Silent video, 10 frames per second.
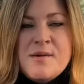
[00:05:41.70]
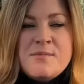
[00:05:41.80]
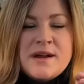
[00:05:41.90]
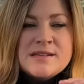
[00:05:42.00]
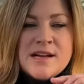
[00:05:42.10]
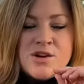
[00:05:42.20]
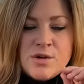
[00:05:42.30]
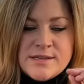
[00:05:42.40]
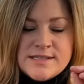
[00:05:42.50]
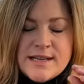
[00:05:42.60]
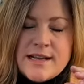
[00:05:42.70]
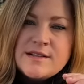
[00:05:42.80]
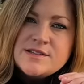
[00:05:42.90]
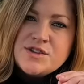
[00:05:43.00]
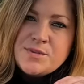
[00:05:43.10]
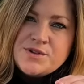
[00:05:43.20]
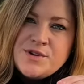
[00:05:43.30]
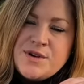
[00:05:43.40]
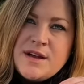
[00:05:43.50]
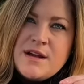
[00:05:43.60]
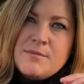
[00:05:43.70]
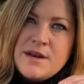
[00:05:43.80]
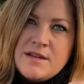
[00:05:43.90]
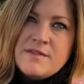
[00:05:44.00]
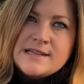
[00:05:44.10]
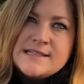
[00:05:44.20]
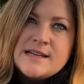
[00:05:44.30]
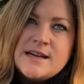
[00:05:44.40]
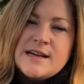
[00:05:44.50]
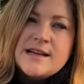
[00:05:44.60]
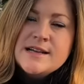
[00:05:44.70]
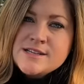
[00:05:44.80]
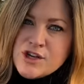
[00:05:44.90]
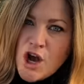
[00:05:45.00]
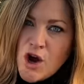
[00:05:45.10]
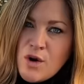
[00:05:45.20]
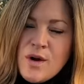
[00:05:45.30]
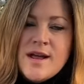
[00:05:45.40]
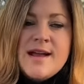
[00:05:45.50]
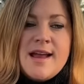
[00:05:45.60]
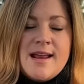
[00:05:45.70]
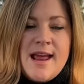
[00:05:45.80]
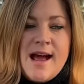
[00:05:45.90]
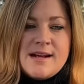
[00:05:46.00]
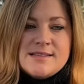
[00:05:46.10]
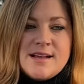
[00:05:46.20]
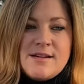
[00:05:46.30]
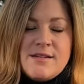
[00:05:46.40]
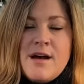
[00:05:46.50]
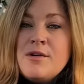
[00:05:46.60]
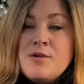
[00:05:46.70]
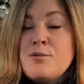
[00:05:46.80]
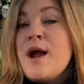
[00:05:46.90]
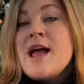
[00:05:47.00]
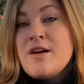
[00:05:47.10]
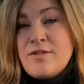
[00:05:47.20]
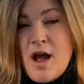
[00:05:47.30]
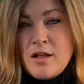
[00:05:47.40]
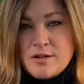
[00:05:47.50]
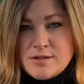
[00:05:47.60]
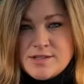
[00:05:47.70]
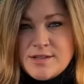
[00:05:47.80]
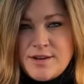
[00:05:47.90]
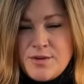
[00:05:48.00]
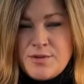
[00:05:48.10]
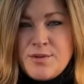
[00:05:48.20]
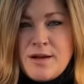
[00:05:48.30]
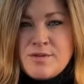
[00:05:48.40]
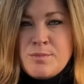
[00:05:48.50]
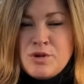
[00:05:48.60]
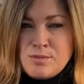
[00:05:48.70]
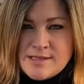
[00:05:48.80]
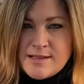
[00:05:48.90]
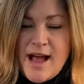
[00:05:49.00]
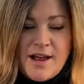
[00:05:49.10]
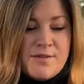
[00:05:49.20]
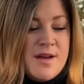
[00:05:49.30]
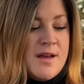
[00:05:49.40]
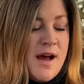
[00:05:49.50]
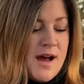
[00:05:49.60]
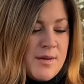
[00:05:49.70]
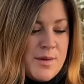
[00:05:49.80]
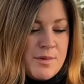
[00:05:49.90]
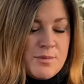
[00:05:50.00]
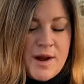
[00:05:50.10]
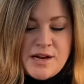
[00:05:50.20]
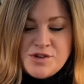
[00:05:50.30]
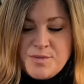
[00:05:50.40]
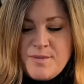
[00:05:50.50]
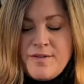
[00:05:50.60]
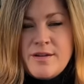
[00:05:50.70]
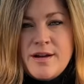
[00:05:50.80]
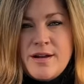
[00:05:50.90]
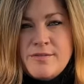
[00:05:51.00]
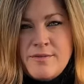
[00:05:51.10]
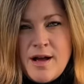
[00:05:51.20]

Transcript: because I noticed, like in the Supertunia Mini Vista Indigo, it has an array of colors, you know, throughout the bloom's life. It would range from a very